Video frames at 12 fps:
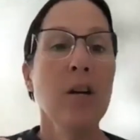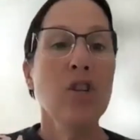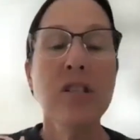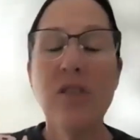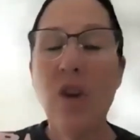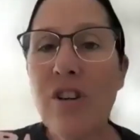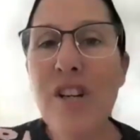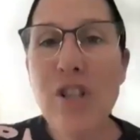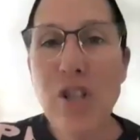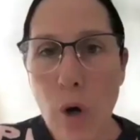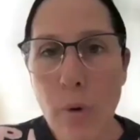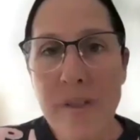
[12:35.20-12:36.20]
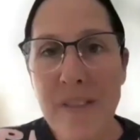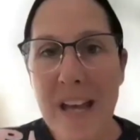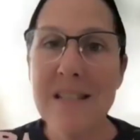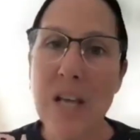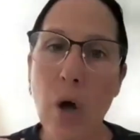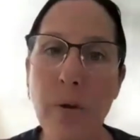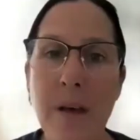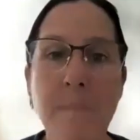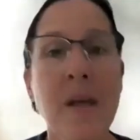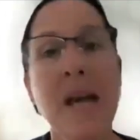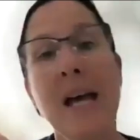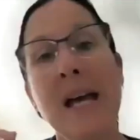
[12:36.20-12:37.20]
she's not going to go in there and tell
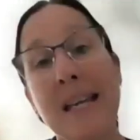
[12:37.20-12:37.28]
them,